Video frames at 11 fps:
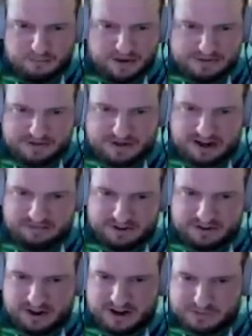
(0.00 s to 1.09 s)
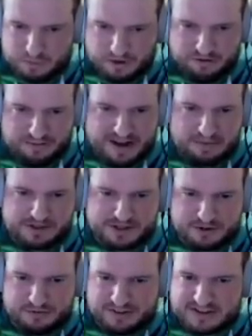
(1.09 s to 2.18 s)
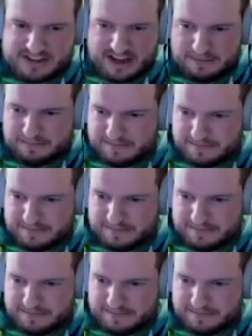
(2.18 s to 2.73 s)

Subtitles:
We absolutely love you guys and what you've been able to do for this game.